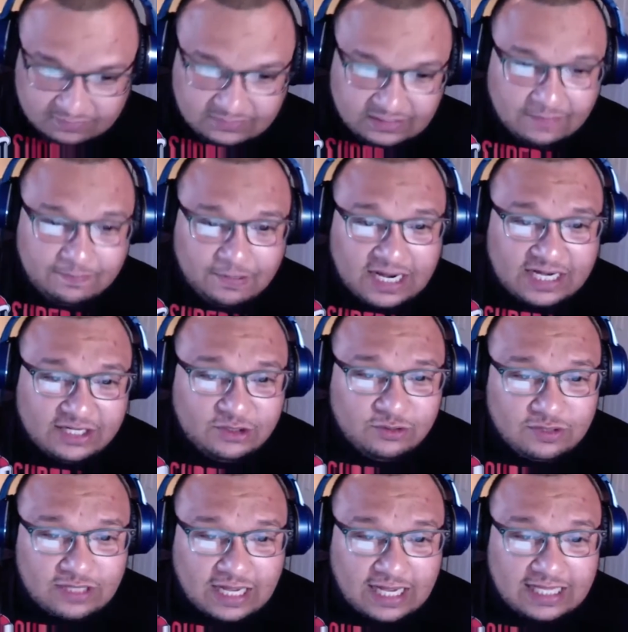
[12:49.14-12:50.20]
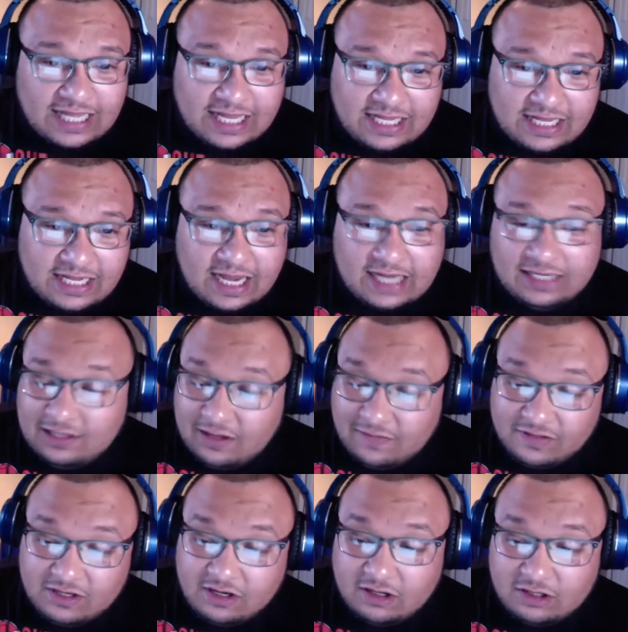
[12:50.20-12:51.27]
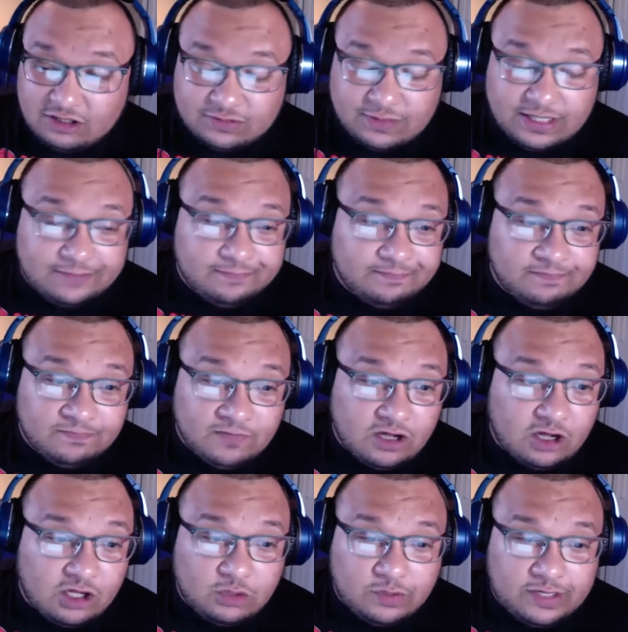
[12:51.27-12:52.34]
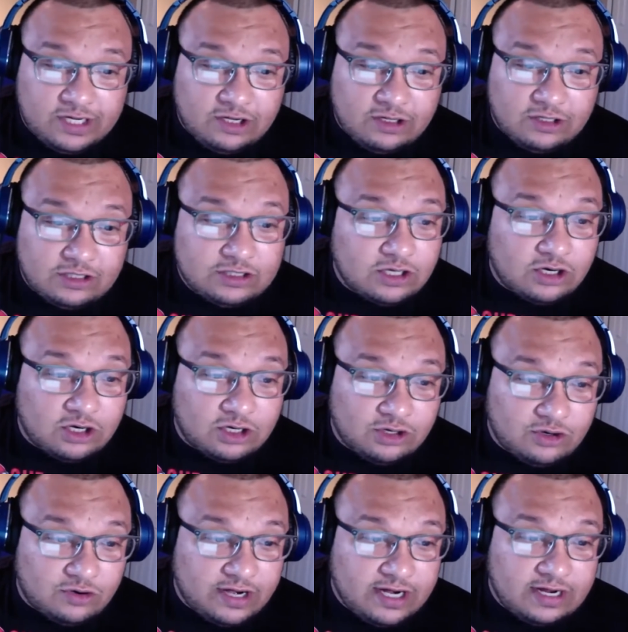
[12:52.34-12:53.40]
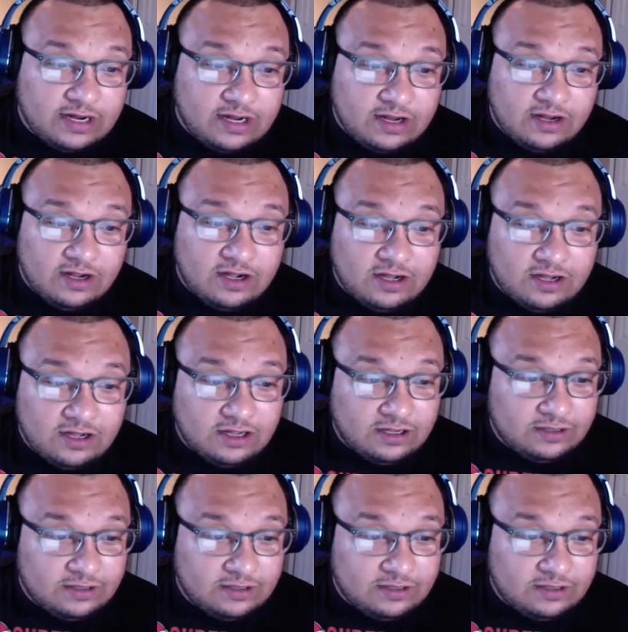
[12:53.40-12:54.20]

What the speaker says: But I like it. I love the colors, man. All three colors are great. I